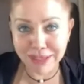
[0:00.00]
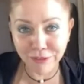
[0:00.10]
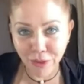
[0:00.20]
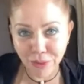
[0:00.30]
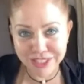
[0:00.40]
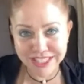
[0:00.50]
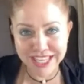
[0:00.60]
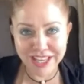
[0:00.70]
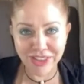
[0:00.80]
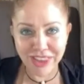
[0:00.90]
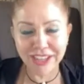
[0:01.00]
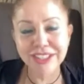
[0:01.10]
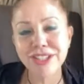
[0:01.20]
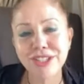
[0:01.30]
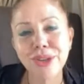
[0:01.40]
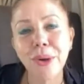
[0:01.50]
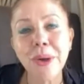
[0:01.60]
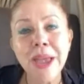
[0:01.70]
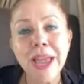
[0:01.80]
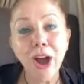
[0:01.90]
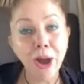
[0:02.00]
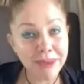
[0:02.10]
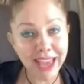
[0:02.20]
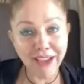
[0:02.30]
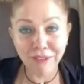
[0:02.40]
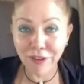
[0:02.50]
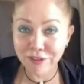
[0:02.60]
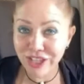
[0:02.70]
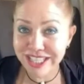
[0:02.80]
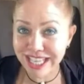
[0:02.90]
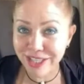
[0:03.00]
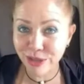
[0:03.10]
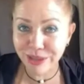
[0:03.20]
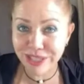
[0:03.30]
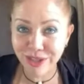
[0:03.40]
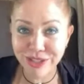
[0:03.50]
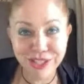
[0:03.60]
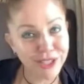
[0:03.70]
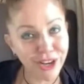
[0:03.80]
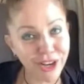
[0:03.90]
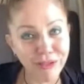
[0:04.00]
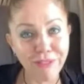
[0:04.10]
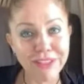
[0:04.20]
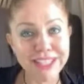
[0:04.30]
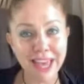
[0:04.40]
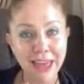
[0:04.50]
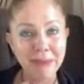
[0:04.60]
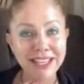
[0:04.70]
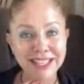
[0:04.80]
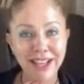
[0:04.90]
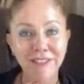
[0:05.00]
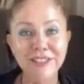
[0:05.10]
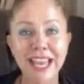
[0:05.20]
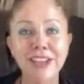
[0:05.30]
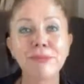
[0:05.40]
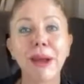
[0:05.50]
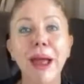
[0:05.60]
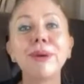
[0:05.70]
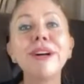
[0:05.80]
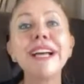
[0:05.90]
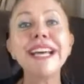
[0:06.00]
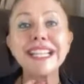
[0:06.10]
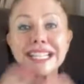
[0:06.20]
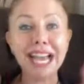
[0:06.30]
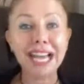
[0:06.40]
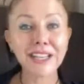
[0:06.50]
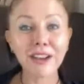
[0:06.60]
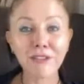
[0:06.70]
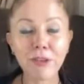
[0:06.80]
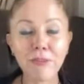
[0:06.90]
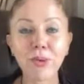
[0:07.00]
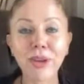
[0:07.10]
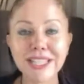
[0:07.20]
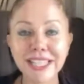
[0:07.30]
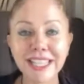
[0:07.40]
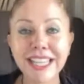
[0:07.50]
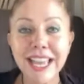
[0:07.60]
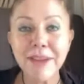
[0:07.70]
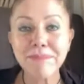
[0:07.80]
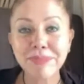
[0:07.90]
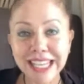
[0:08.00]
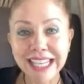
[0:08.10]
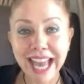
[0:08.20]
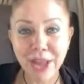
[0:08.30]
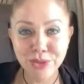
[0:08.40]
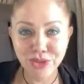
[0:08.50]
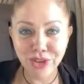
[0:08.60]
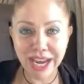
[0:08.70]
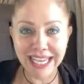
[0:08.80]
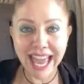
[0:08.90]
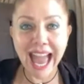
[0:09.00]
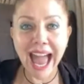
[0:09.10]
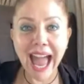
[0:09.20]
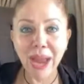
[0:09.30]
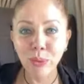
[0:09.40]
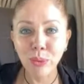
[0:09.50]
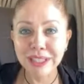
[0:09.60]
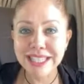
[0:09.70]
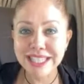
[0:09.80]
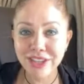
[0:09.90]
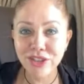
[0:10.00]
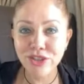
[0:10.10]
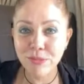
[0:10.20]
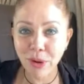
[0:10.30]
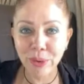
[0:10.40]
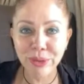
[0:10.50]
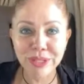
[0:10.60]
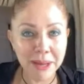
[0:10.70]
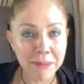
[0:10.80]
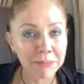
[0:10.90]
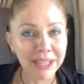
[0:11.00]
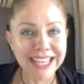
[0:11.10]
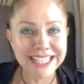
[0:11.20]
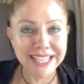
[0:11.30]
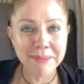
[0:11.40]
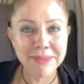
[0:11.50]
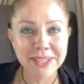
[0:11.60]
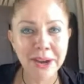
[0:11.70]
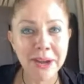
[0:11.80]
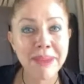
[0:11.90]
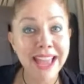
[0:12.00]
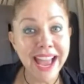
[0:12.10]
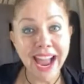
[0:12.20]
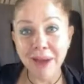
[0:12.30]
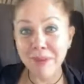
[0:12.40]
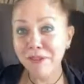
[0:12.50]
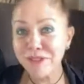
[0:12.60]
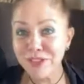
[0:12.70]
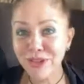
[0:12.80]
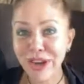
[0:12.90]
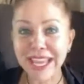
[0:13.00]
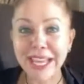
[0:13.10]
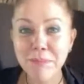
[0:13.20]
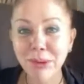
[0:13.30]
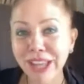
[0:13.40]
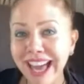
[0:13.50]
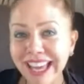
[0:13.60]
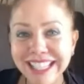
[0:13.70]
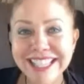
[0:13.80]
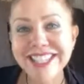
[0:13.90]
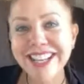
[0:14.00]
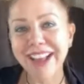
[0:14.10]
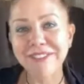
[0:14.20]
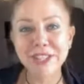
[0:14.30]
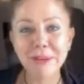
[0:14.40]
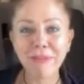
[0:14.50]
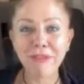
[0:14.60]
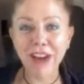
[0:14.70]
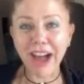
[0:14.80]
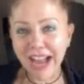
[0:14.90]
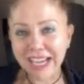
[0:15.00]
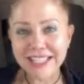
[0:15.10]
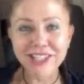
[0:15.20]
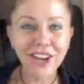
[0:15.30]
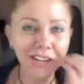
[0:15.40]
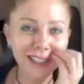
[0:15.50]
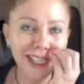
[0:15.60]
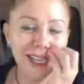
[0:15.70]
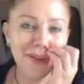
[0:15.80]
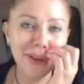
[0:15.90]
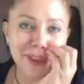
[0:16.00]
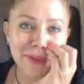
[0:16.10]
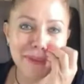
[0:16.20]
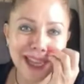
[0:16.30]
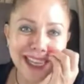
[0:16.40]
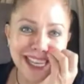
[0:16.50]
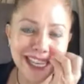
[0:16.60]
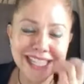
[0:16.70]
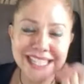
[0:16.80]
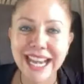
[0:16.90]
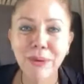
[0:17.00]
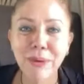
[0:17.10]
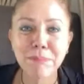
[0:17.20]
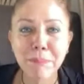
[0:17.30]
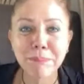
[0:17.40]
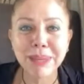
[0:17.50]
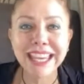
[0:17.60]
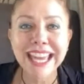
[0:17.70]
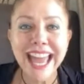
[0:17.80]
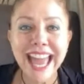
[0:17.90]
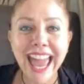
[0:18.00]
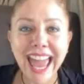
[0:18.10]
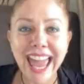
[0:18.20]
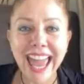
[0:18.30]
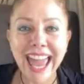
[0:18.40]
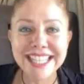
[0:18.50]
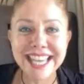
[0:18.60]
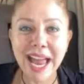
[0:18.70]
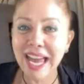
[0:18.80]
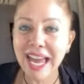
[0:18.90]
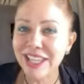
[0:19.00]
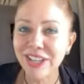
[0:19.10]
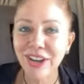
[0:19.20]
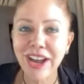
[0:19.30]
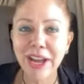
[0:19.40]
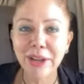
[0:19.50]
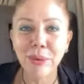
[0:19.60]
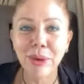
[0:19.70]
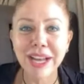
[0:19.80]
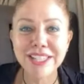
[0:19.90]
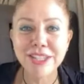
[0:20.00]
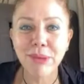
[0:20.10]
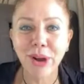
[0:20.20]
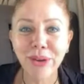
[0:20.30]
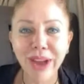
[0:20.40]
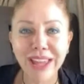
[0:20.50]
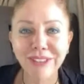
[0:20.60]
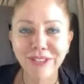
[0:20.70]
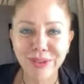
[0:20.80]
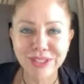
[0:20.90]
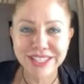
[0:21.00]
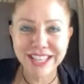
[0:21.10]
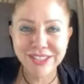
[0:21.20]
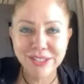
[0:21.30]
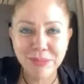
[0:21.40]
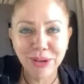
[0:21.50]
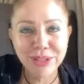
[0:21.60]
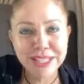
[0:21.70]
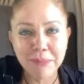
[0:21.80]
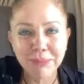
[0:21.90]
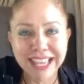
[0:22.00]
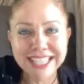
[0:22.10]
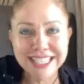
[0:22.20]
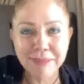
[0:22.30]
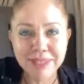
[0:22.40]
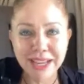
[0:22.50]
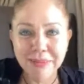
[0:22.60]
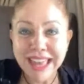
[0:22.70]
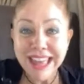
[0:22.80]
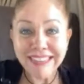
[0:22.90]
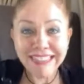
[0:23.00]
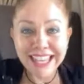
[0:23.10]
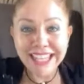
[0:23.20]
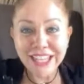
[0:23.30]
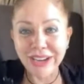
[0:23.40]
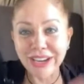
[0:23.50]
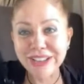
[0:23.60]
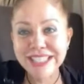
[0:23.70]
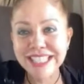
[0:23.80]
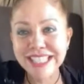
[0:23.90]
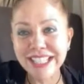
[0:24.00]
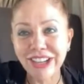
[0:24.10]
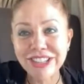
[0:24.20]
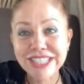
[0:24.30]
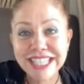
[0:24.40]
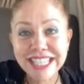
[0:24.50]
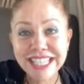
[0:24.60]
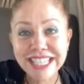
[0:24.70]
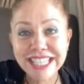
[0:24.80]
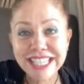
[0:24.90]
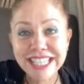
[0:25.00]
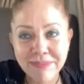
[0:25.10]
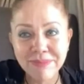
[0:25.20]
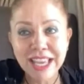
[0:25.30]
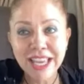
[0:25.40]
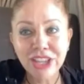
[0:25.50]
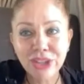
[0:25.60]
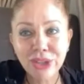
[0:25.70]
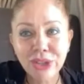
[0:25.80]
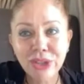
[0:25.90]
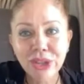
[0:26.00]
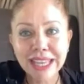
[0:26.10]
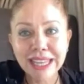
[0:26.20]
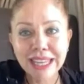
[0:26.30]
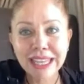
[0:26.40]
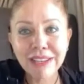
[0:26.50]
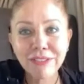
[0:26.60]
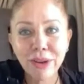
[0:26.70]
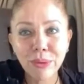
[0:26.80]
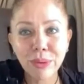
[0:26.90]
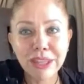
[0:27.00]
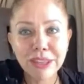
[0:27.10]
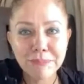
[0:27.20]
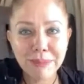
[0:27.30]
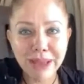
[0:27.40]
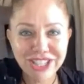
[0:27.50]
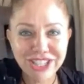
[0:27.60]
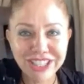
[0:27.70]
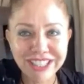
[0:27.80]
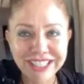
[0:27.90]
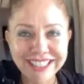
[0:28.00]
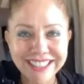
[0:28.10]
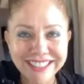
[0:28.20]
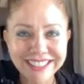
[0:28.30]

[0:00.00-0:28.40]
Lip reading: I look forward to seeing you there. So on behalf of Success Resources, Tony Robbins, and myself, Sandra Bravo, signing off from Queensland in Australia. I will see you tomorrow, same place, same time. I'm off to Great Keppel Island to have some fun snorkeling with my kids and our puppy. And I'll let you know how it was tomorrow. I look forward to seeing you tomorrow, same place, same time. Thank you. And until then, you live with passion.